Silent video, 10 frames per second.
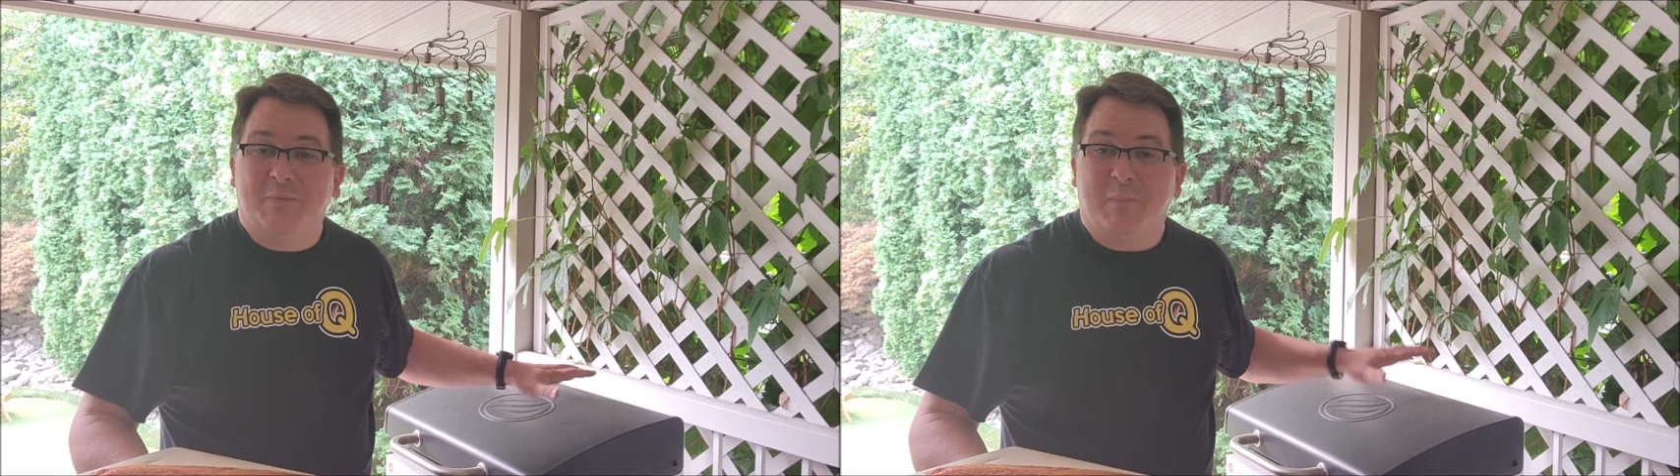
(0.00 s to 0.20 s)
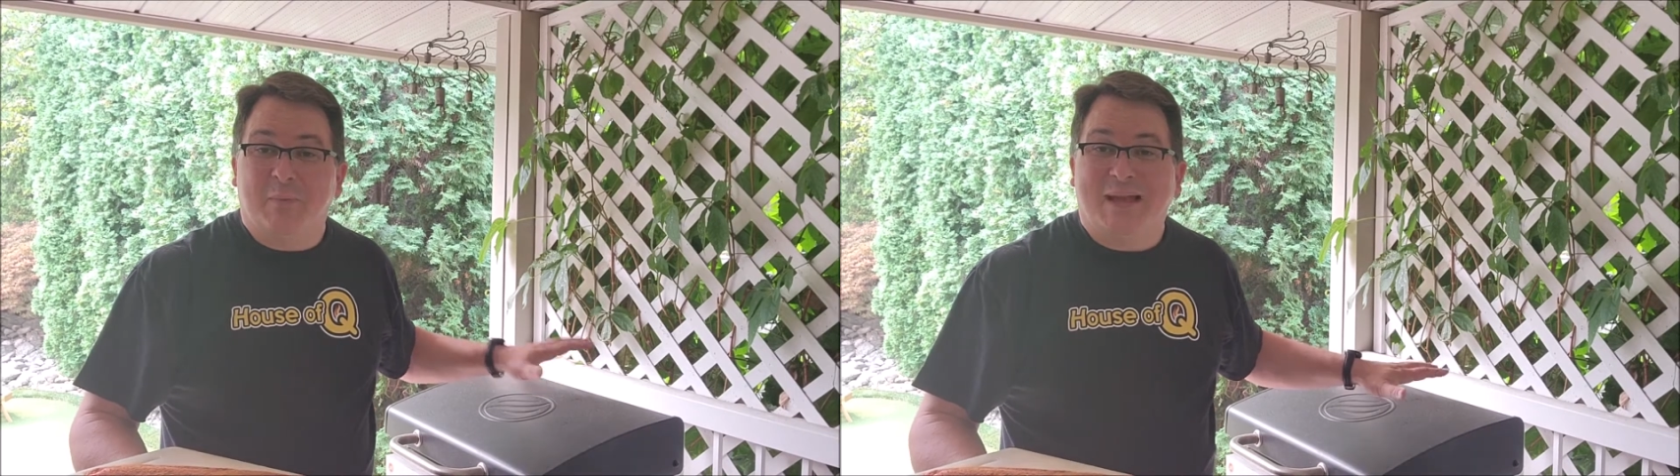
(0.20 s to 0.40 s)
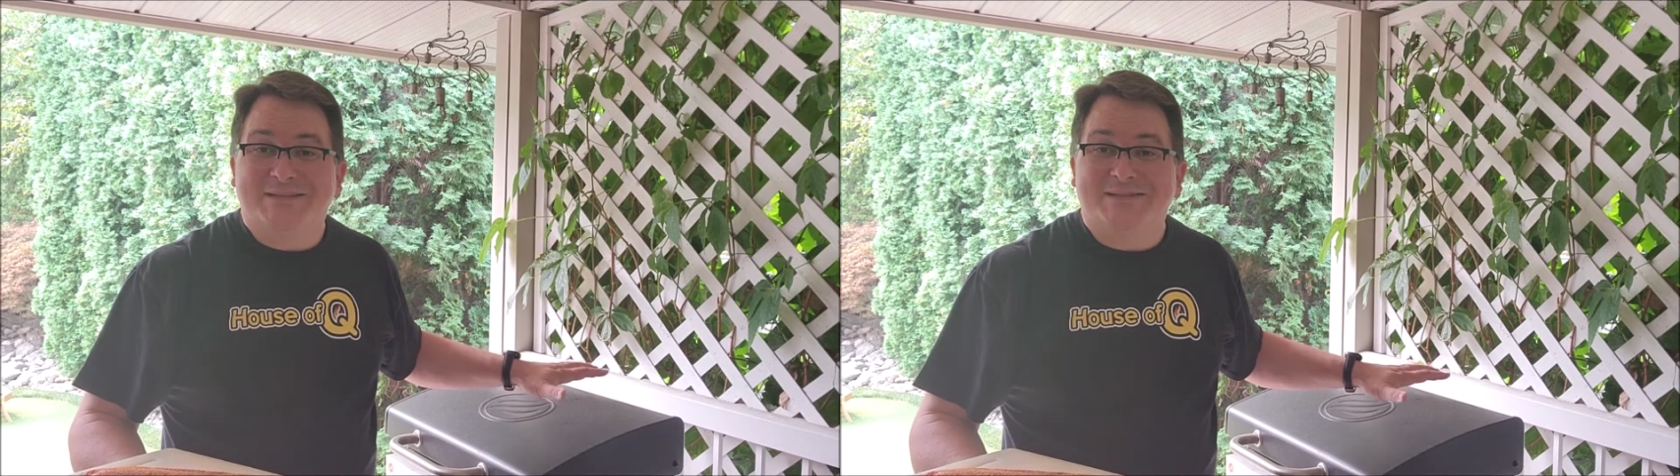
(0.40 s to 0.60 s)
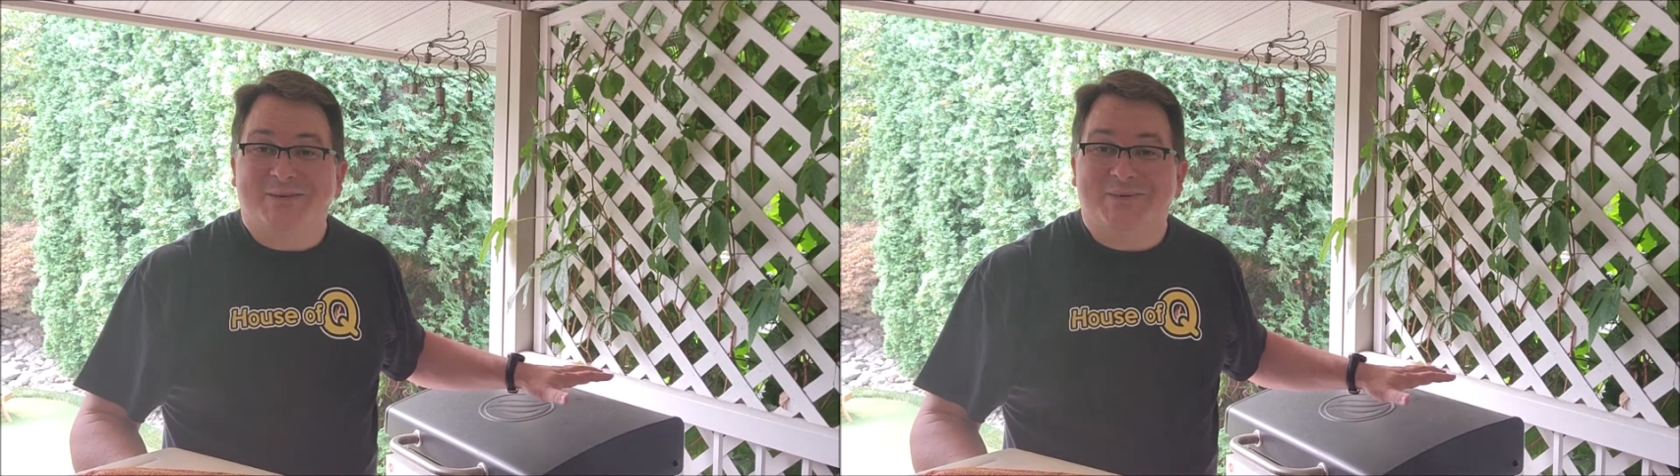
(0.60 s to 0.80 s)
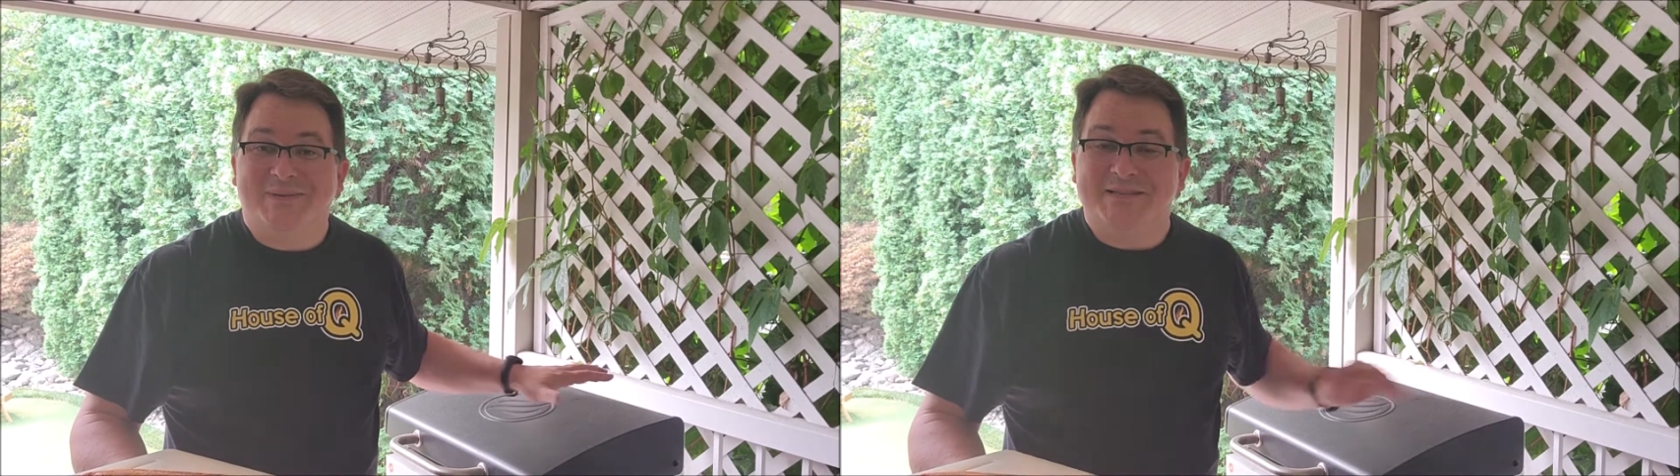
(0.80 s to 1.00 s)
my
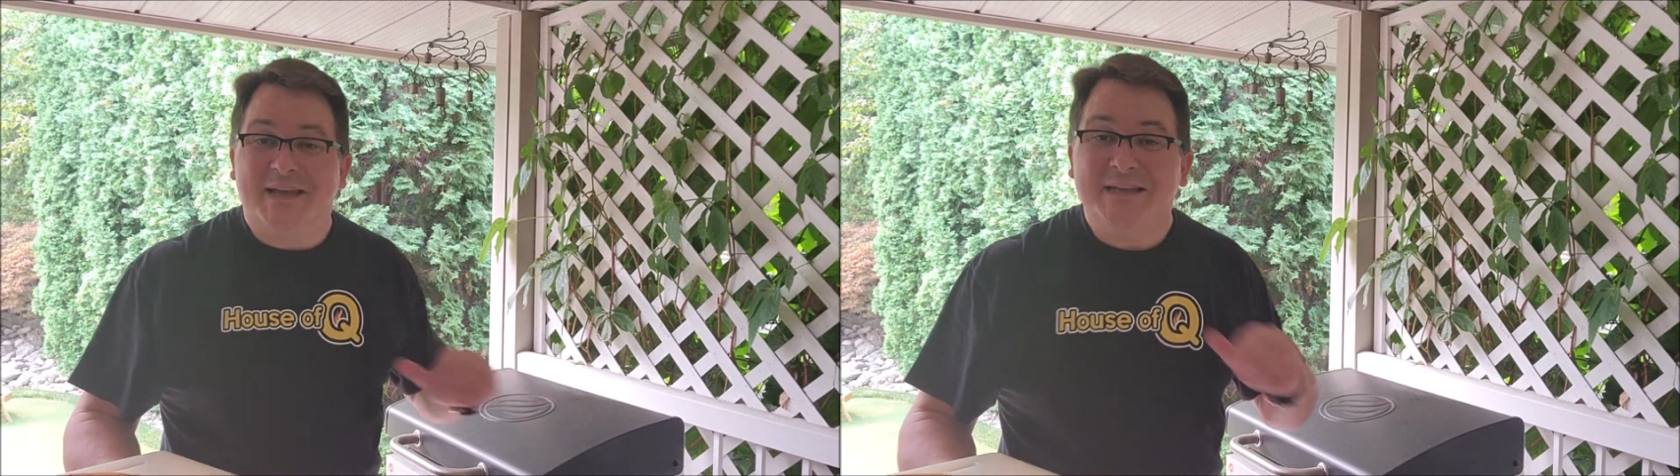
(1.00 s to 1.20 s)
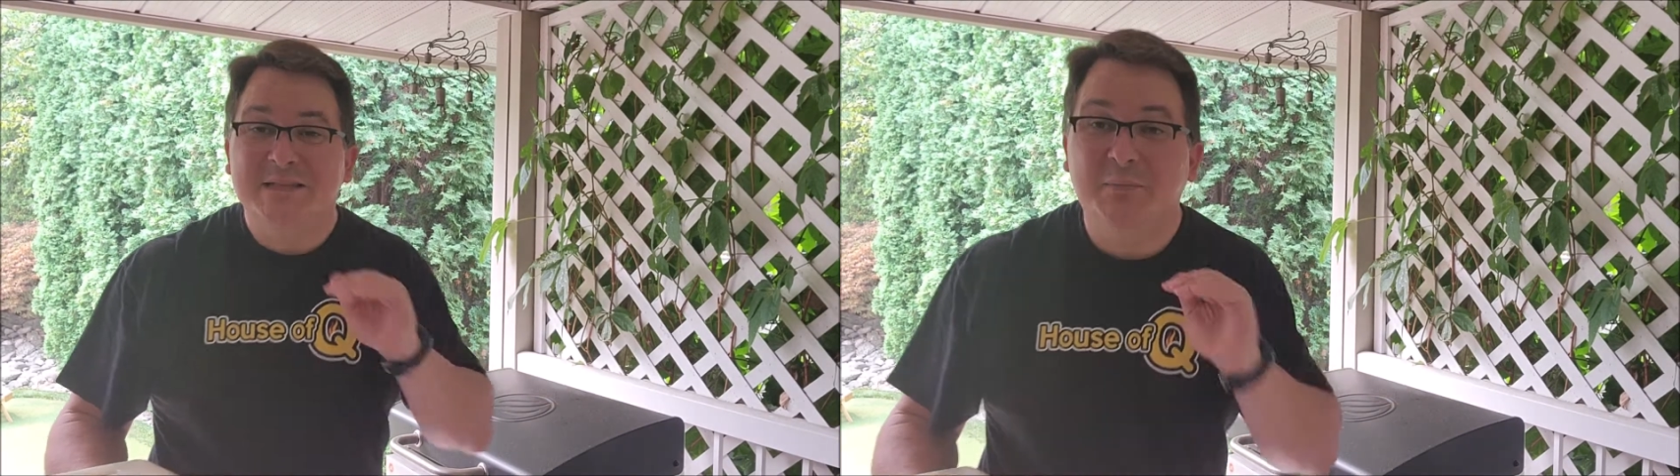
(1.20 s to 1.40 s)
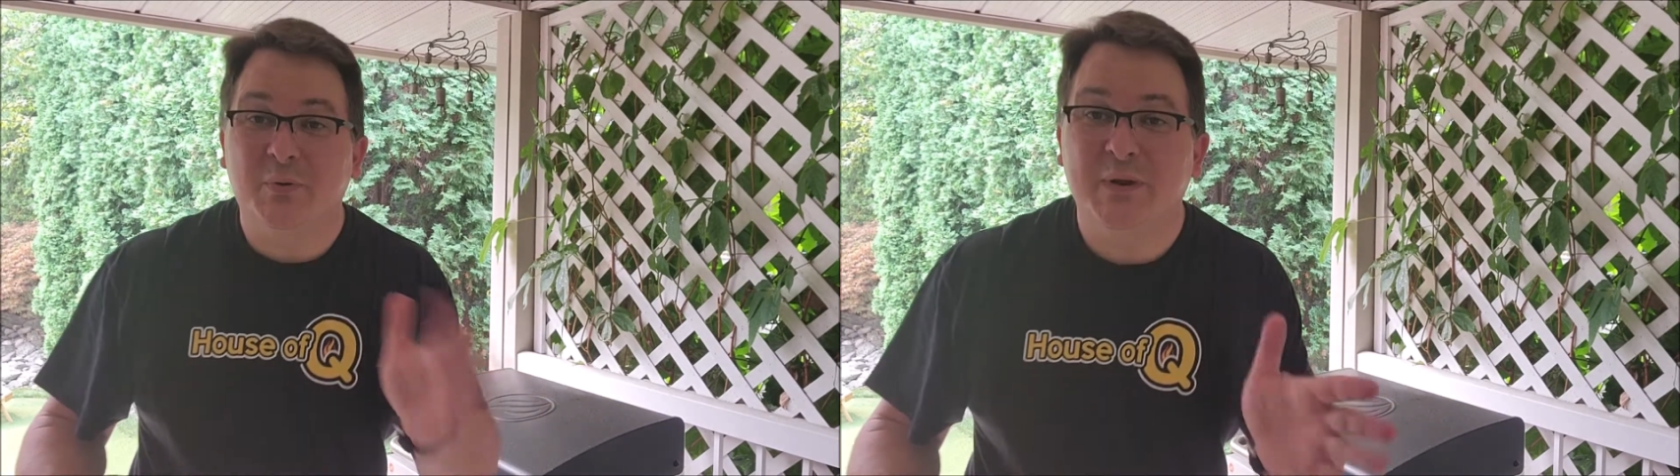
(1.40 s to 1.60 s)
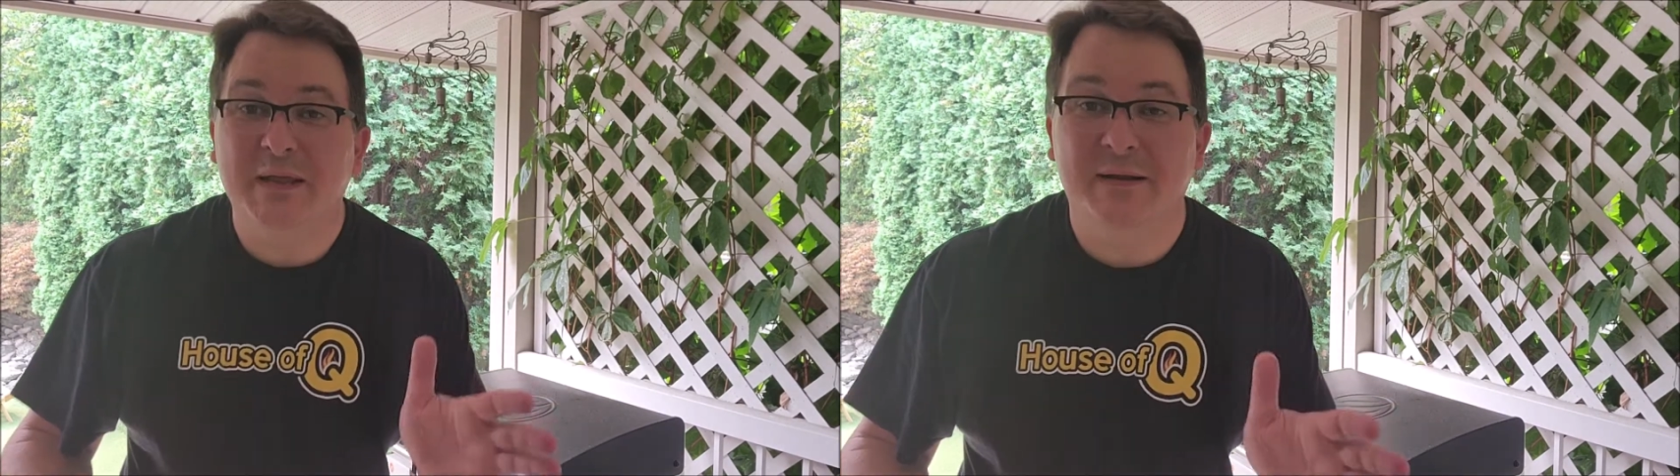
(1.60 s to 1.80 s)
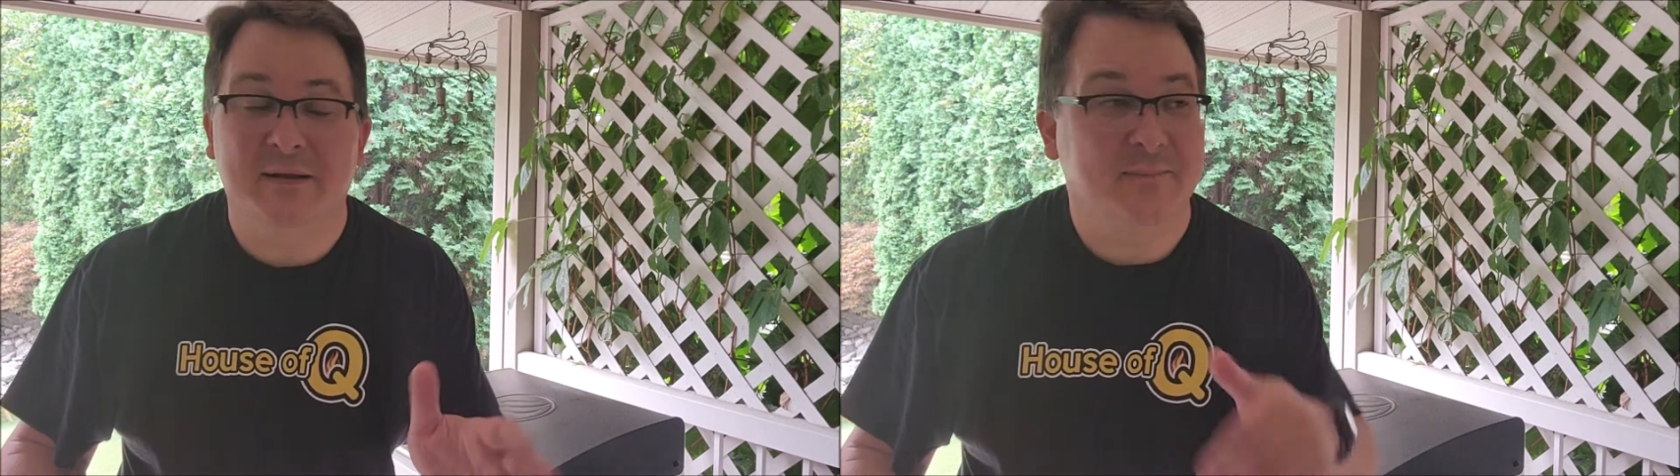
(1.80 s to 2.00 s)
Blackstone, is nicely
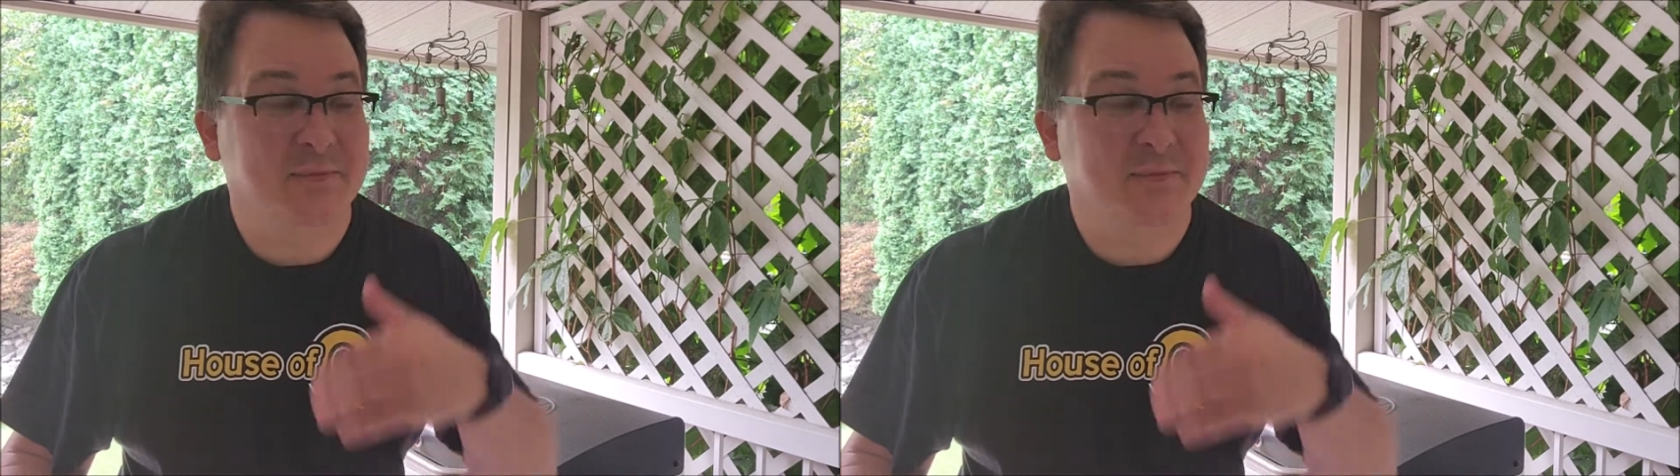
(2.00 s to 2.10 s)
preheated.